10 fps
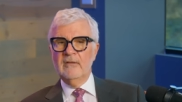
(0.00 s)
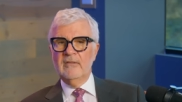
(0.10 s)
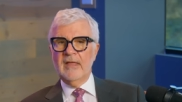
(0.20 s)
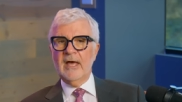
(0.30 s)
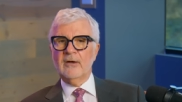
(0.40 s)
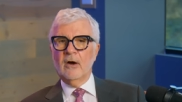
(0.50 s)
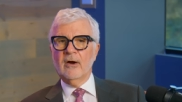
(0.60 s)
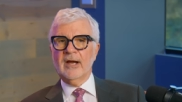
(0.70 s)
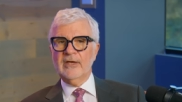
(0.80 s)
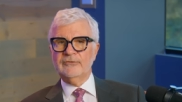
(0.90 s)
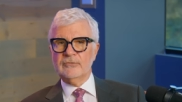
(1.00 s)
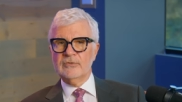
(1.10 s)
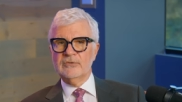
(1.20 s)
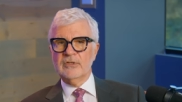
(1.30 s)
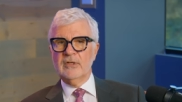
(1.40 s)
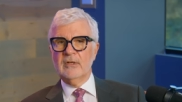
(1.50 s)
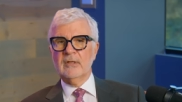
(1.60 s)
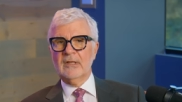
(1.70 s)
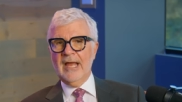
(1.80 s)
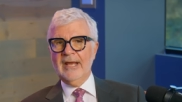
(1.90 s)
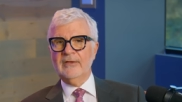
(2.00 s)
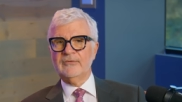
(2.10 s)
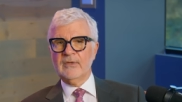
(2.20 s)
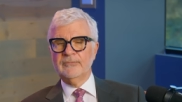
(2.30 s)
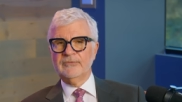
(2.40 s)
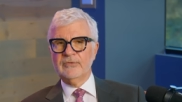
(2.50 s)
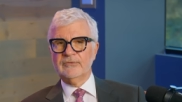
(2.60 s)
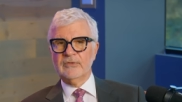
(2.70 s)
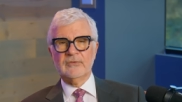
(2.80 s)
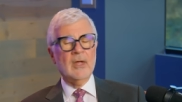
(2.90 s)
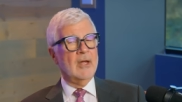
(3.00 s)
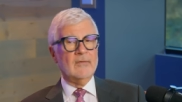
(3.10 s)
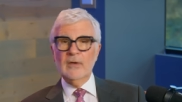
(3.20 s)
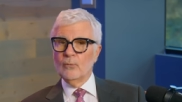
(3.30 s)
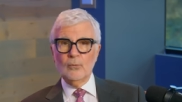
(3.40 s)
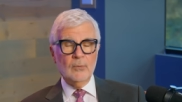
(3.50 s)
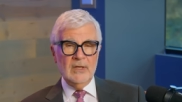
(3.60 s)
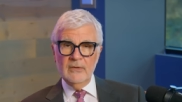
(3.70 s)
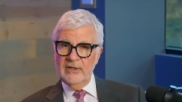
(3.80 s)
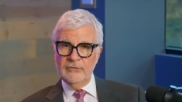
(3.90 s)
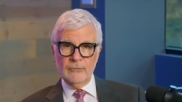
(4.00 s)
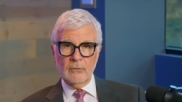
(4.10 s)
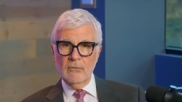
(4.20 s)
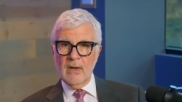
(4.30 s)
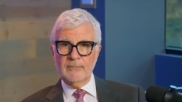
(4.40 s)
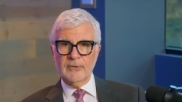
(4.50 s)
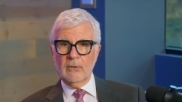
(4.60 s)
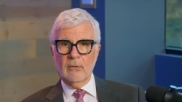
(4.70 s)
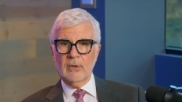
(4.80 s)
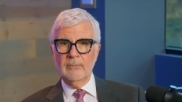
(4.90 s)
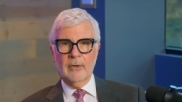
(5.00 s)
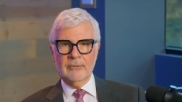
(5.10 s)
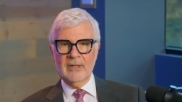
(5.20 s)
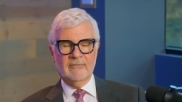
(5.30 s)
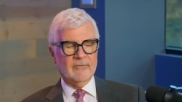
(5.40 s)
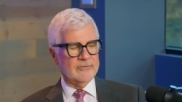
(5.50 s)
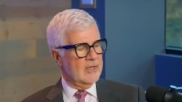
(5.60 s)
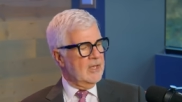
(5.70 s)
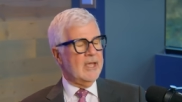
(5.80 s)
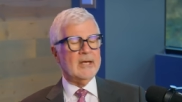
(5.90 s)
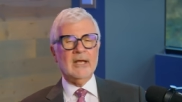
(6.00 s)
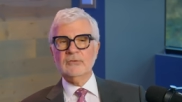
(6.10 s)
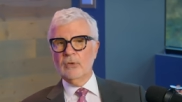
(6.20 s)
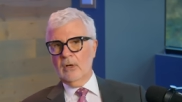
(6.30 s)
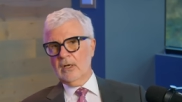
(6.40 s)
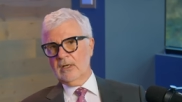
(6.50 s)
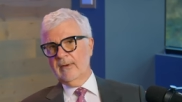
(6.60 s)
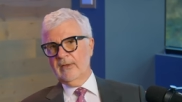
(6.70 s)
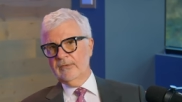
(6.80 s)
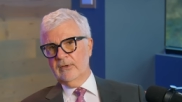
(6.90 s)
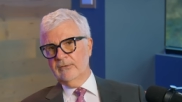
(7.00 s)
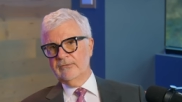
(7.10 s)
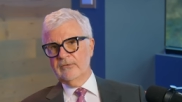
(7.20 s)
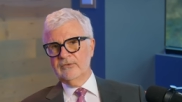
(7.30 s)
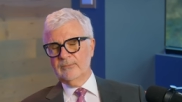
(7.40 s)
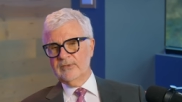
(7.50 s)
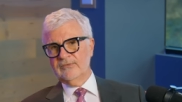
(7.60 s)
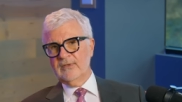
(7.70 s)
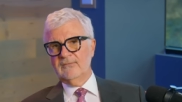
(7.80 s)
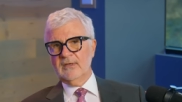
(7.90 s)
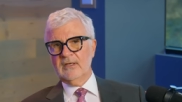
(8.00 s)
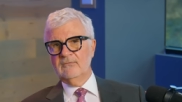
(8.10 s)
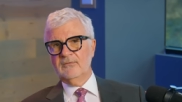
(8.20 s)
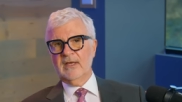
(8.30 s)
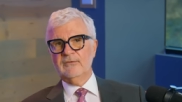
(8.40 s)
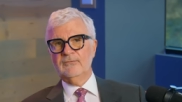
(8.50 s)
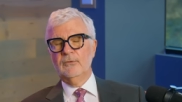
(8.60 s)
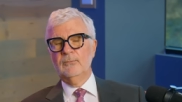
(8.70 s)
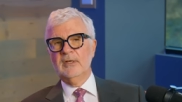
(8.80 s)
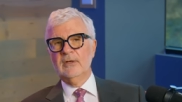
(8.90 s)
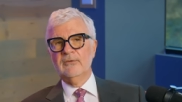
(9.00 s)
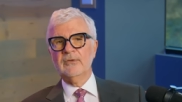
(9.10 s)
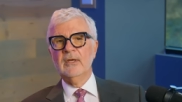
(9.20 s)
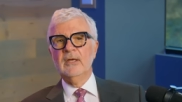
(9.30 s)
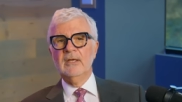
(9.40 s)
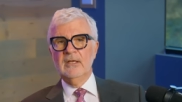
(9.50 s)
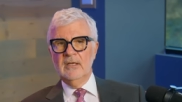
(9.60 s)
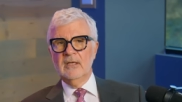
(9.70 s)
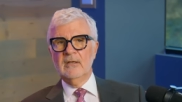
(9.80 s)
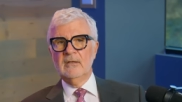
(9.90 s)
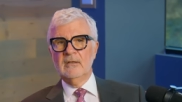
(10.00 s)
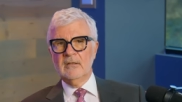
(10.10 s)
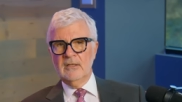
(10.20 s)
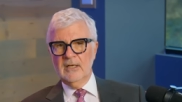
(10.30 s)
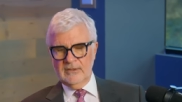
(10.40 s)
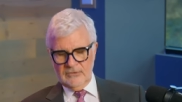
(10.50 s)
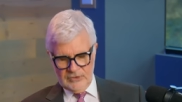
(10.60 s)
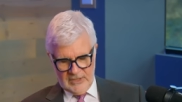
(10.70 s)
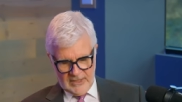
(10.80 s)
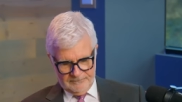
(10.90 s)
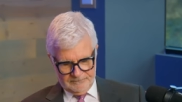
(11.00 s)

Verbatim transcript: that are estrogen like substances that really screw up your hormone levels. And I talk about those in specific in fast food meals in Gut Check.